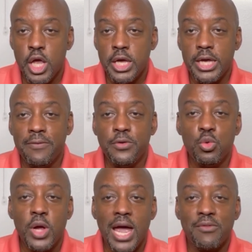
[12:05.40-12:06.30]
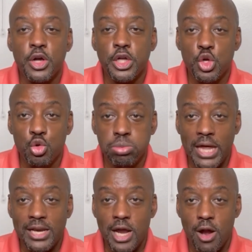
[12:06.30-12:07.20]
If you have acute
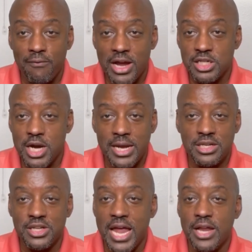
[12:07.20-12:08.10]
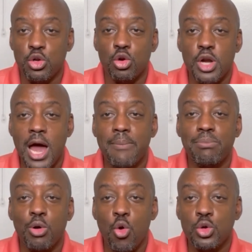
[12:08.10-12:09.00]
plantar fasciitis and you're not
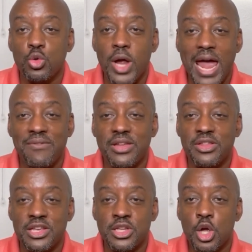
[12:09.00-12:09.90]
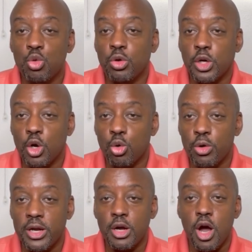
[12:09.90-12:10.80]
prone to having this
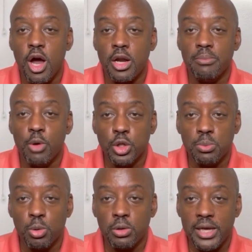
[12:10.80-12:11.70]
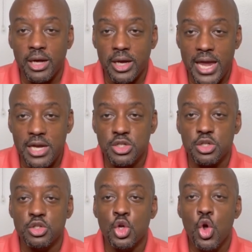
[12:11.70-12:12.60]
recurring on multiple
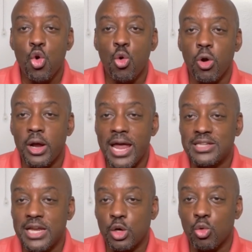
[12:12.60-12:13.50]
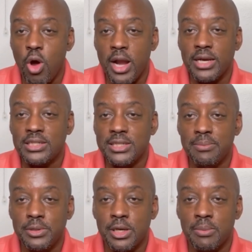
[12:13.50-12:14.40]
occasions or as a chronic
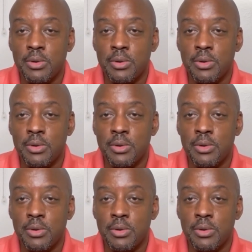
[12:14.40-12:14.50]
symptom,